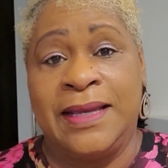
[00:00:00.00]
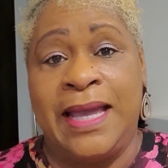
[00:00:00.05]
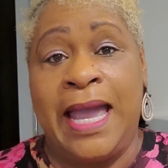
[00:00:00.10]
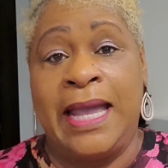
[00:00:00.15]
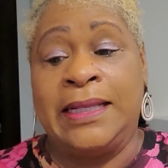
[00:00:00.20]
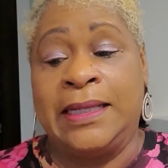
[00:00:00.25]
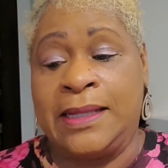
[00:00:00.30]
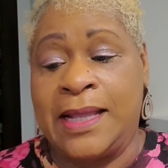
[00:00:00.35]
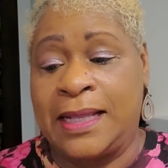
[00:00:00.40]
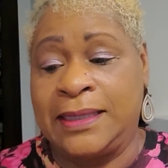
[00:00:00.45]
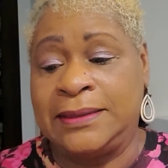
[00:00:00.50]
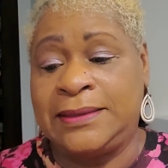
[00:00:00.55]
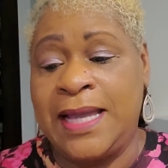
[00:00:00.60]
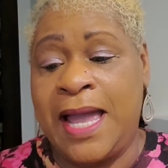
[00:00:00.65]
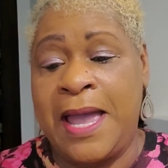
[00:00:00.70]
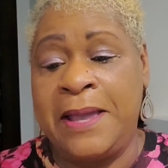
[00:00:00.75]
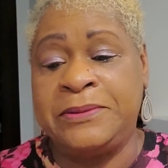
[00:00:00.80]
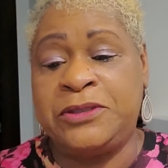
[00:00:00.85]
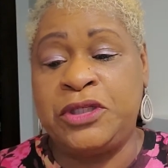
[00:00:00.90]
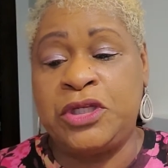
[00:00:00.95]
And a lot of
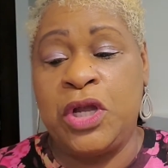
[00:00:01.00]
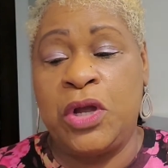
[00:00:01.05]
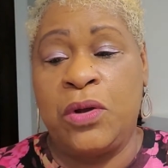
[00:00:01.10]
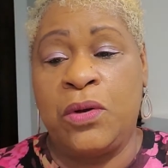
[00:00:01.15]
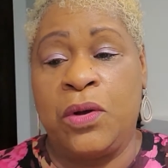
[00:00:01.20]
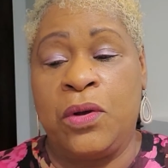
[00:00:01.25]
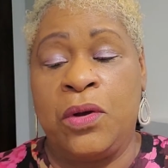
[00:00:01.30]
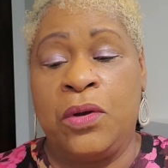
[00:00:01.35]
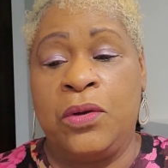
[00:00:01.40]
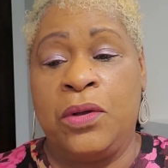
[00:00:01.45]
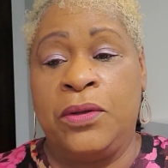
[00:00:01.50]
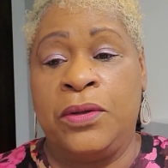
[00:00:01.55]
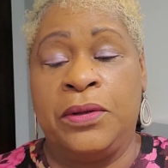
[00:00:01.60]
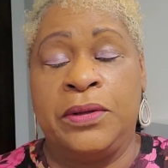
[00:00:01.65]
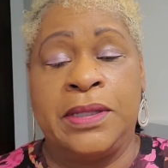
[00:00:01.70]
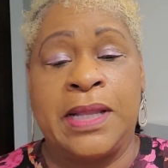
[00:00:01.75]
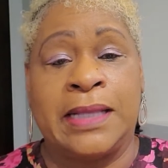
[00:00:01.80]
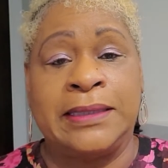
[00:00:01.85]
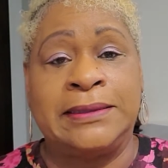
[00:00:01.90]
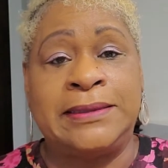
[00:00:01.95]
times, you know,
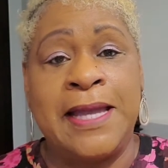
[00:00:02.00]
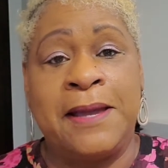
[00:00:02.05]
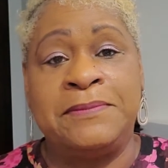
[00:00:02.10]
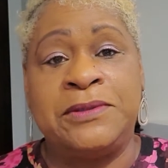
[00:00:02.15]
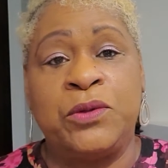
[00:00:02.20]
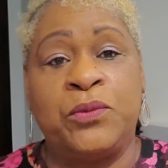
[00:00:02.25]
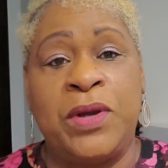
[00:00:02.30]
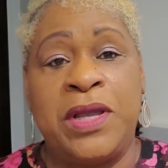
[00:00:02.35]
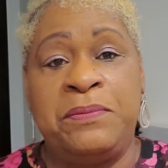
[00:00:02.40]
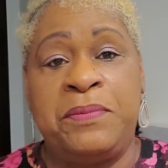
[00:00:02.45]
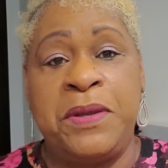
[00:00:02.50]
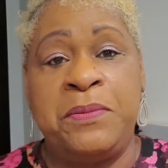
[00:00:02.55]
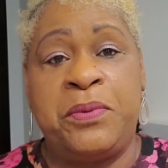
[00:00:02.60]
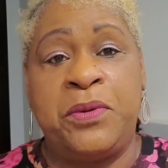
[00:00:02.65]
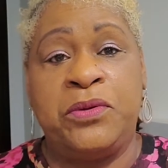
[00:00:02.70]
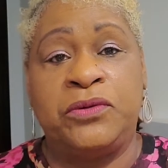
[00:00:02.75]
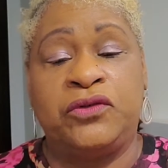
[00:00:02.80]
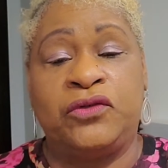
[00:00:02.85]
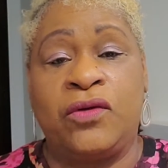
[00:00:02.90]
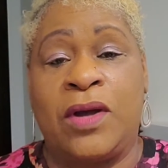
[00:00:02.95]
a lot of times the way
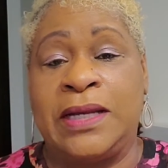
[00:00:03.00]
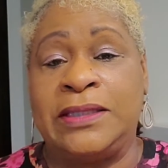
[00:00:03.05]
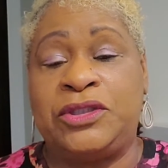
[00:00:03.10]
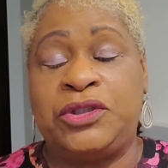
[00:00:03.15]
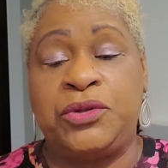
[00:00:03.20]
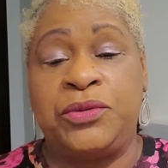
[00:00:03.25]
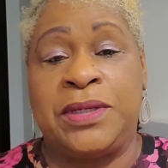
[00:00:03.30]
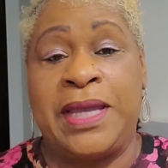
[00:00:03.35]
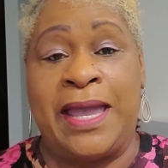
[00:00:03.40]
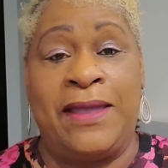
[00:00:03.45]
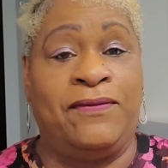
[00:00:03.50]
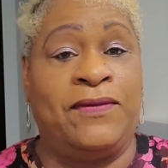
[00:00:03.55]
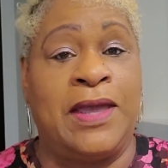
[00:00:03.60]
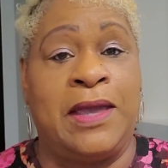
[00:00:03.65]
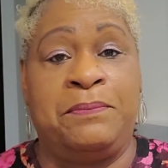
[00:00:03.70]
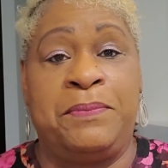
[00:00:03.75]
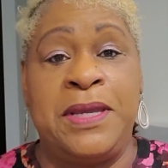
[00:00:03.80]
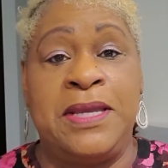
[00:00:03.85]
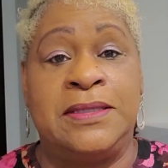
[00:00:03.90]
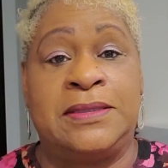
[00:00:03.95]
people try to get
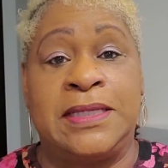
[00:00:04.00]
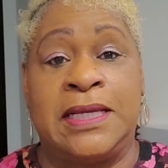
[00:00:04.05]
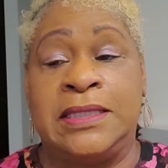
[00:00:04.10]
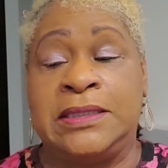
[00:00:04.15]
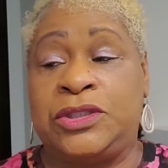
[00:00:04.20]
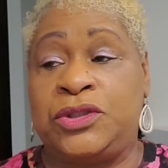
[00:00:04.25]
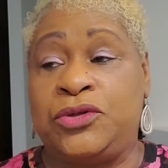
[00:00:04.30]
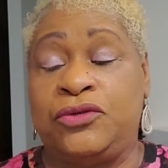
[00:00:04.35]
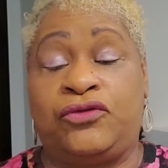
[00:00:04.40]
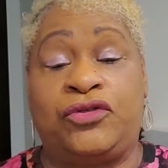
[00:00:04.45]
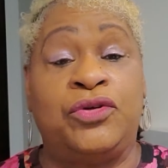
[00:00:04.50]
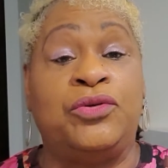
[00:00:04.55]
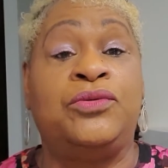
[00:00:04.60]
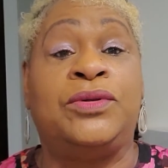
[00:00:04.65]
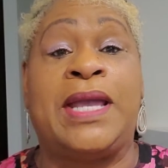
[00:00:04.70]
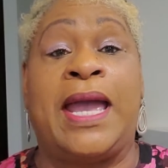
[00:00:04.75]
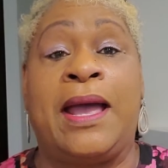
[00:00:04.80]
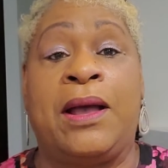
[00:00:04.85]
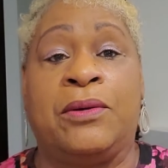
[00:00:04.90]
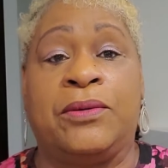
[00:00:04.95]
that peace is to
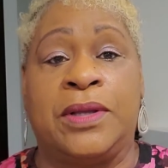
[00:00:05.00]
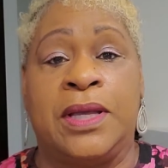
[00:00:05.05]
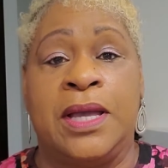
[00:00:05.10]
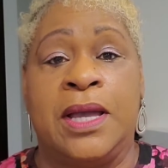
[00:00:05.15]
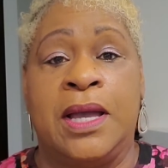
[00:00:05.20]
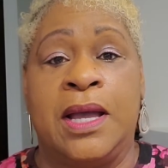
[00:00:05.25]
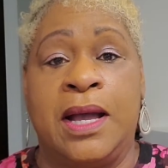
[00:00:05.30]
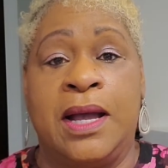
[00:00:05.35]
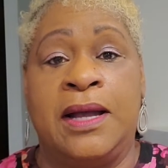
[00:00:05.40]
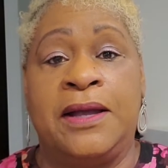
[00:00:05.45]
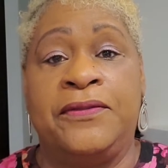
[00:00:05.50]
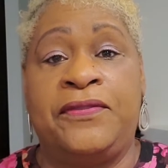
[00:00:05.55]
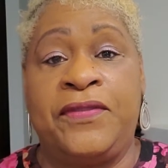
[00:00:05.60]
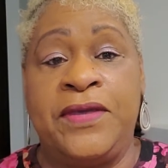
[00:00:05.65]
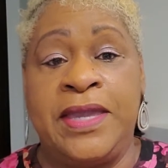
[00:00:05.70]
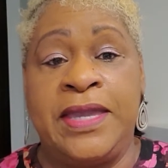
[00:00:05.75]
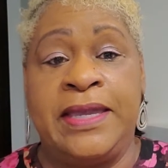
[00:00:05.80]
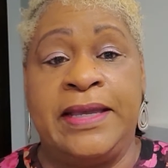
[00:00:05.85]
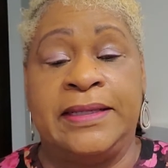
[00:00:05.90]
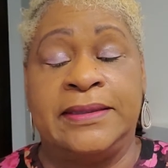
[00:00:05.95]
tune out
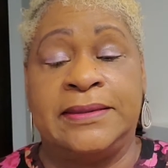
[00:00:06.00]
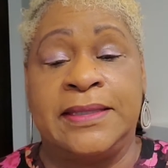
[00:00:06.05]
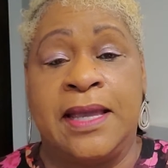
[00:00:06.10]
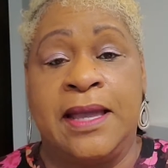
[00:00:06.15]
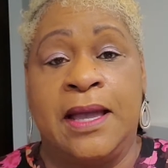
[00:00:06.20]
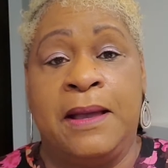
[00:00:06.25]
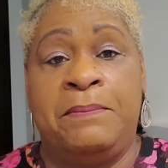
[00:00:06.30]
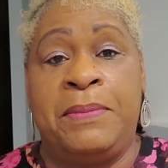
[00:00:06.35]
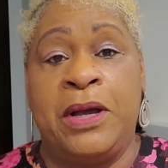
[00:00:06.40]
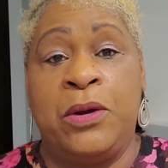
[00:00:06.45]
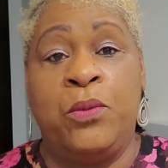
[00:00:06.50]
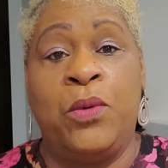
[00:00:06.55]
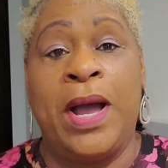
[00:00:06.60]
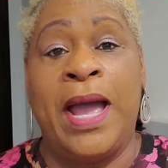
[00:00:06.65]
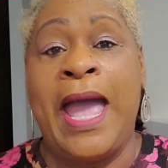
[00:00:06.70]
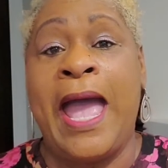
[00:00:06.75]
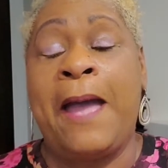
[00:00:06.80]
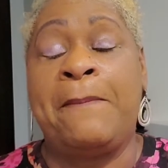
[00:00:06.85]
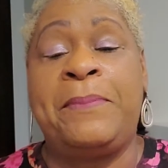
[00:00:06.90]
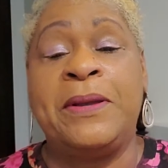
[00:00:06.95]
things. But
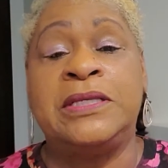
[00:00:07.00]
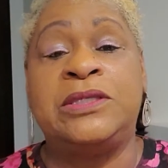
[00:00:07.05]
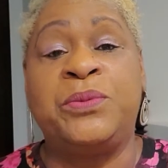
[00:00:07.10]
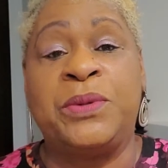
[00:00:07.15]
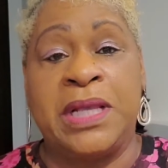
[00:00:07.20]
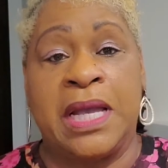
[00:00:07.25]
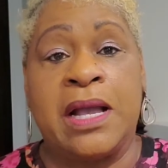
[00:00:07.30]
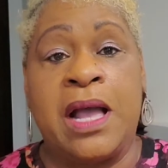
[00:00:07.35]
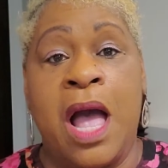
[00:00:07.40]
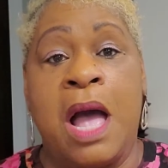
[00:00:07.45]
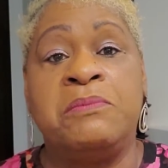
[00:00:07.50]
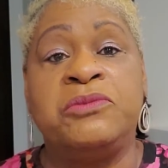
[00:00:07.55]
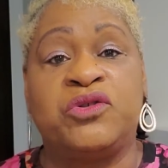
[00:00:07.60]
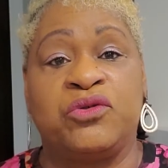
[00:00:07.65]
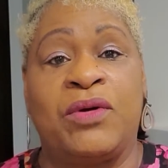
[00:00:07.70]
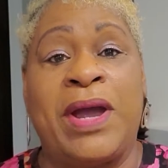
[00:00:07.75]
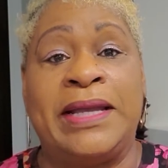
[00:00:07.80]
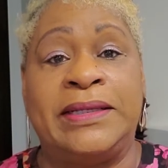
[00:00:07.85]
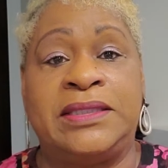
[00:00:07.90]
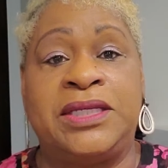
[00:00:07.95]
what happens when it comes
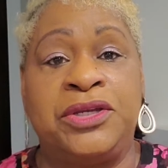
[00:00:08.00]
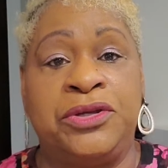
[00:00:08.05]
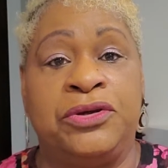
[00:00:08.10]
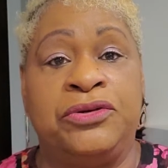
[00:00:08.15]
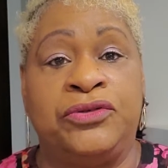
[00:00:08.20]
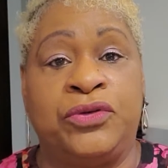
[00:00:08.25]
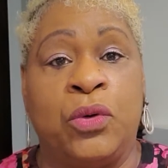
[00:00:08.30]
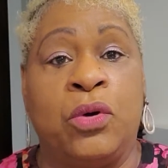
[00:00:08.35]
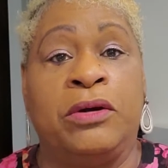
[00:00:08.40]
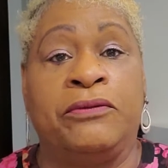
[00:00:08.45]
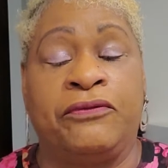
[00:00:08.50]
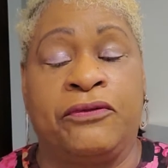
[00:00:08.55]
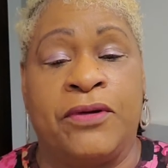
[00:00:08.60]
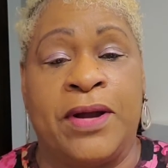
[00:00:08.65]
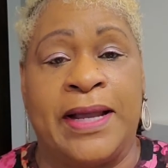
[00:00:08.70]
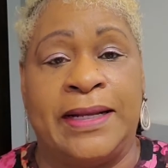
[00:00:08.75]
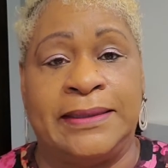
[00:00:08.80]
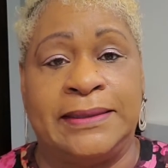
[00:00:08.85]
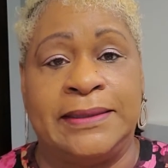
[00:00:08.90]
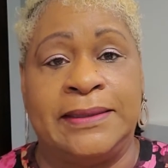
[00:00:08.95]
right to your
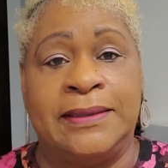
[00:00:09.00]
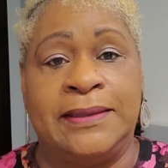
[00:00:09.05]
doorfront?